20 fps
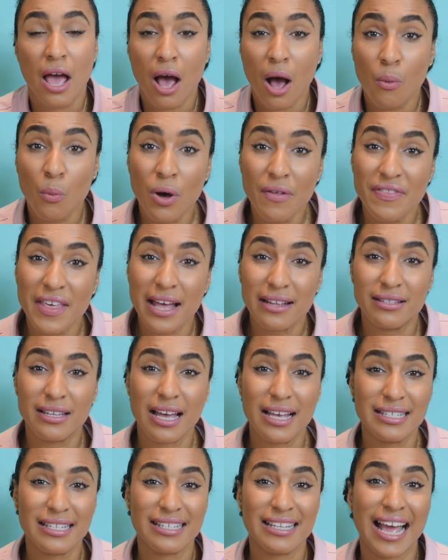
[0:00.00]
And what that
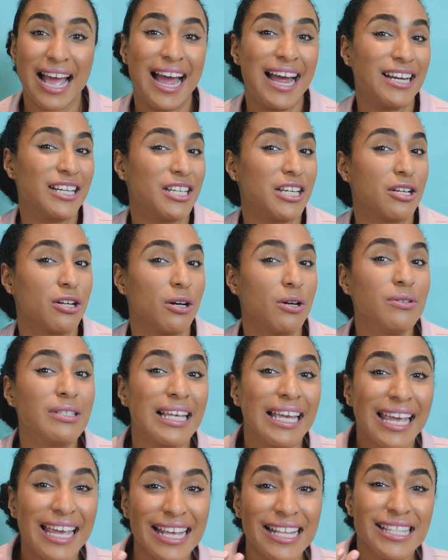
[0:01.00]
does is it actually goes
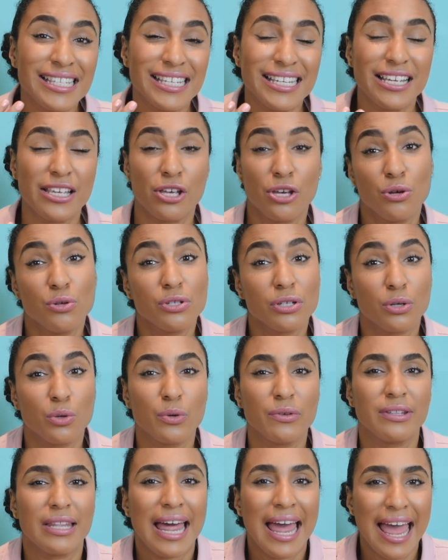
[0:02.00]
into the cuticle
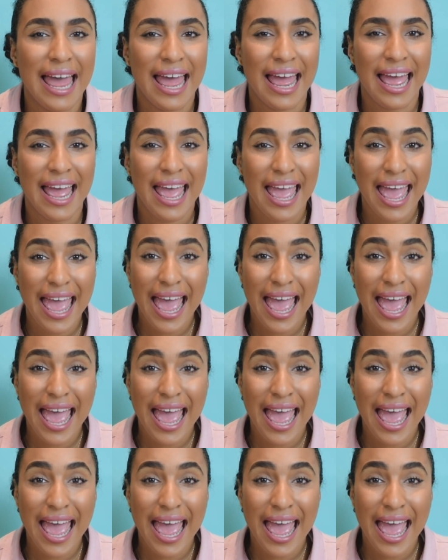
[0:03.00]
of the hair